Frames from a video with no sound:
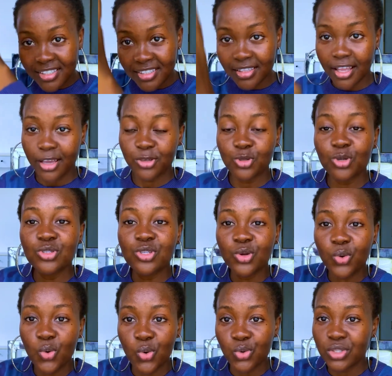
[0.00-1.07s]
like just in
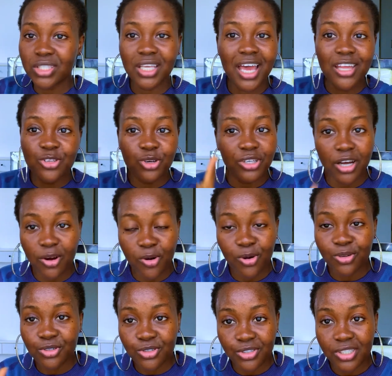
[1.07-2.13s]
quotes, any other
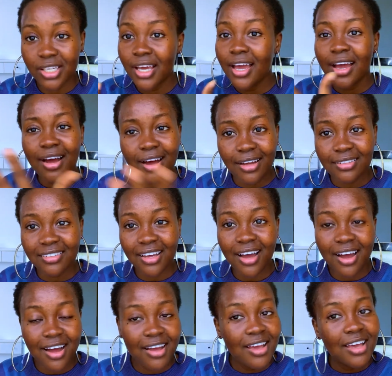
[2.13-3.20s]
country,
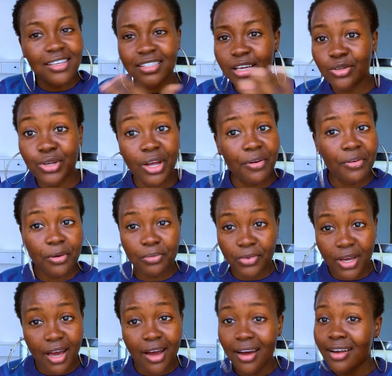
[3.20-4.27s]
Qatar, Saudi
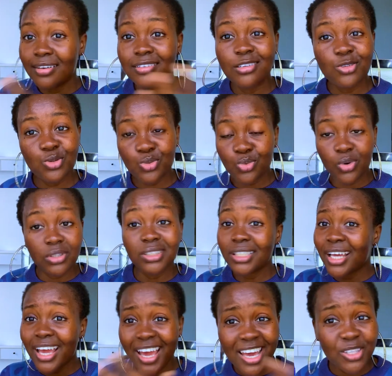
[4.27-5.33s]
Arabia, this one,
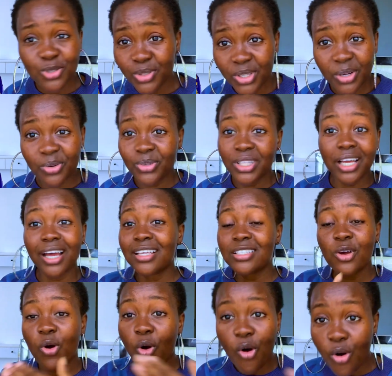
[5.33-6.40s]
any other country. Like I
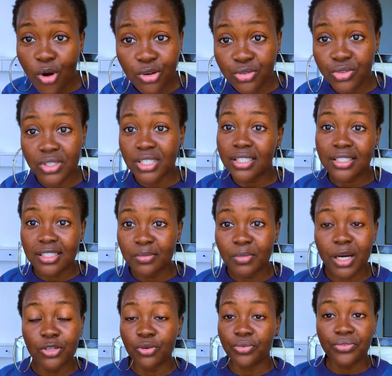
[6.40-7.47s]
said, all countries in
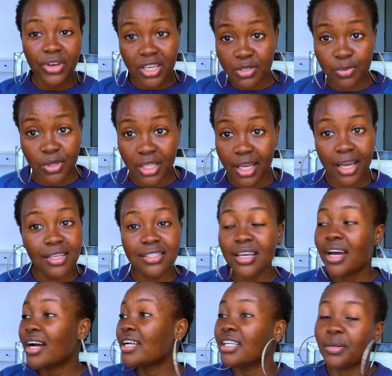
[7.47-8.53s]
demand of expertise,
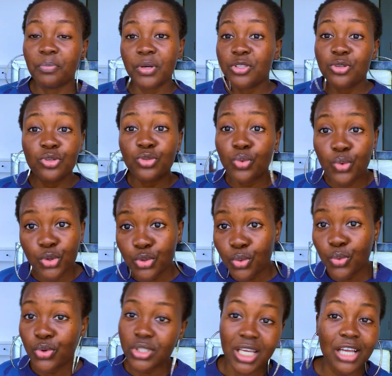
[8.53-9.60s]
depending on the one you
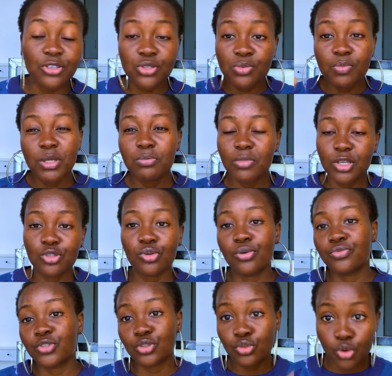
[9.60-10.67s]
want. I just make mention of
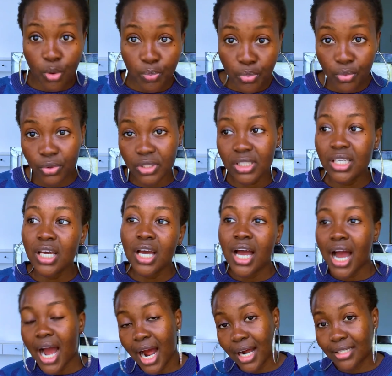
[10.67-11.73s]
the top one
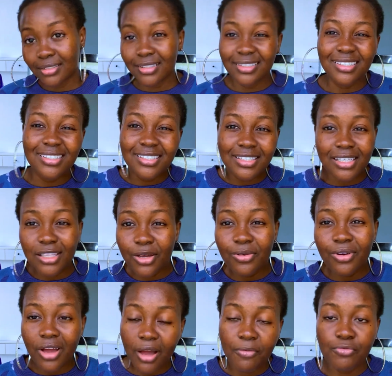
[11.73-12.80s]
and the
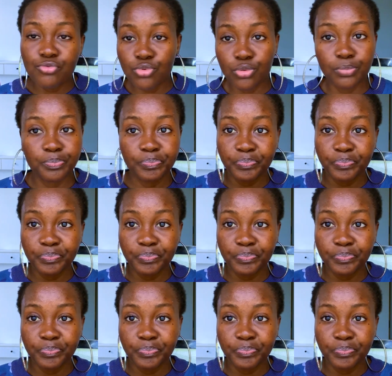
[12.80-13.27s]
general rule